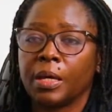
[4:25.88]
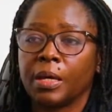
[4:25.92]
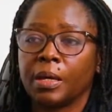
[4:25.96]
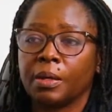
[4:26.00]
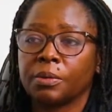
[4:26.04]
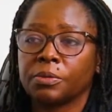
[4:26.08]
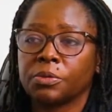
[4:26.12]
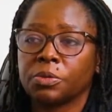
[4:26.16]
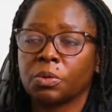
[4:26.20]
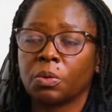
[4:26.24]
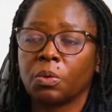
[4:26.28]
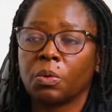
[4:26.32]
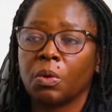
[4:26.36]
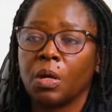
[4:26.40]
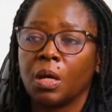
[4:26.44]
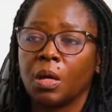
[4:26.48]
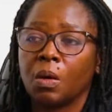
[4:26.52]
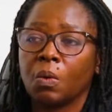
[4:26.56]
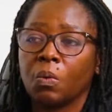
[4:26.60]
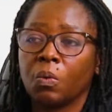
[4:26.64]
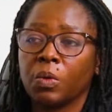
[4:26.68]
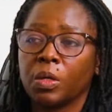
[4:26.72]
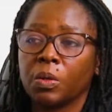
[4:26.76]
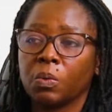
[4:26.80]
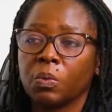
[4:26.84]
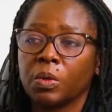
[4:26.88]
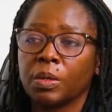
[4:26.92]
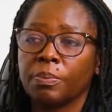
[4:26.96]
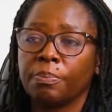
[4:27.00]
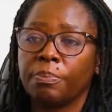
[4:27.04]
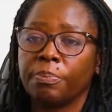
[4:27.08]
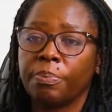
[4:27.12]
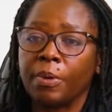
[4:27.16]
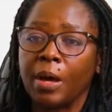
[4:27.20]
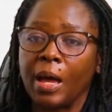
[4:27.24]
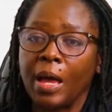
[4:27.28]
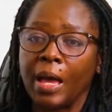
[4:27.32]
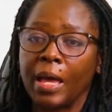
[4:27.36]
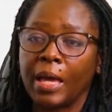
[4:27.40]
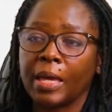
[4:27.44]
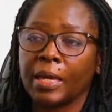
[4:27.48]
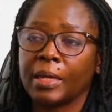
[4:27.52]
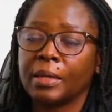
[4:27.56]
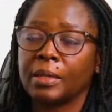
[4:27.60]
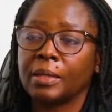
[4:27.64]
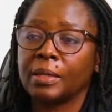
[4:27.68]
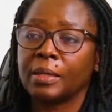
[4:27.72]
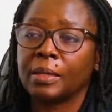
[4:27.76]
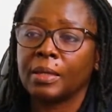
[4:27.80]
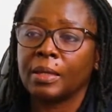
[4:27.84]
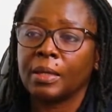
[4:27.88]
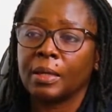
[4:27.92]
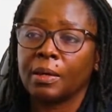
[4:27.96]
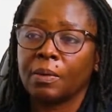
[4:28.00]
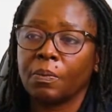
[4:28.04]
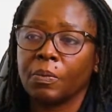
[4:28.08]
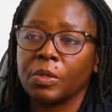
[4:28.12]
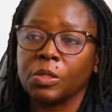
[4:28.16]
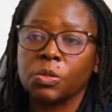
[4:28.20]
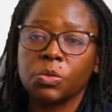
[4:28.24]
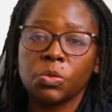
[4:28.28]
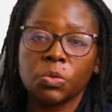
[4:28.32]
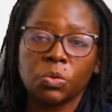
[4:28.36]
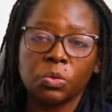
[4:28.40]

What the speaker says: So we buy, we